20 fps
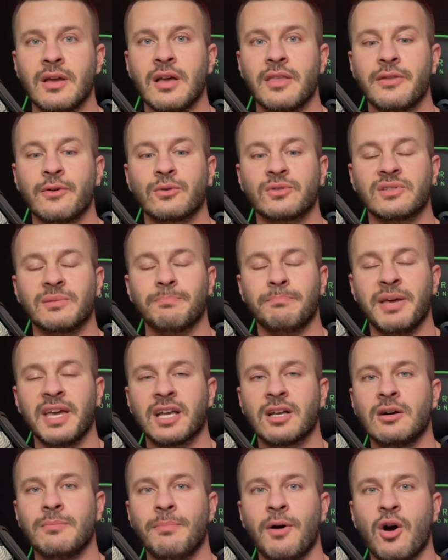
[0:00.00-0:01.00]
There was a
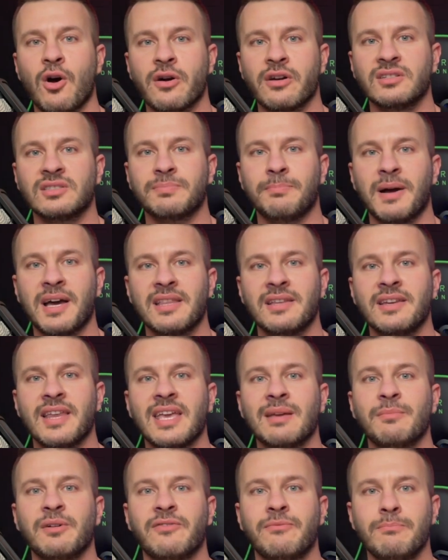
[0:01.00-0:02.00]
pickup artist by the
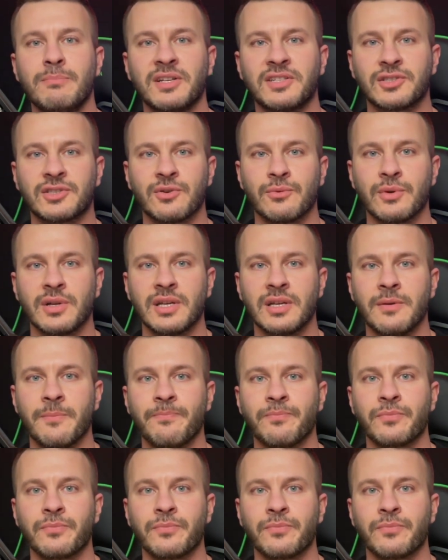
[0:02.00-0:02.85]
name of Mystery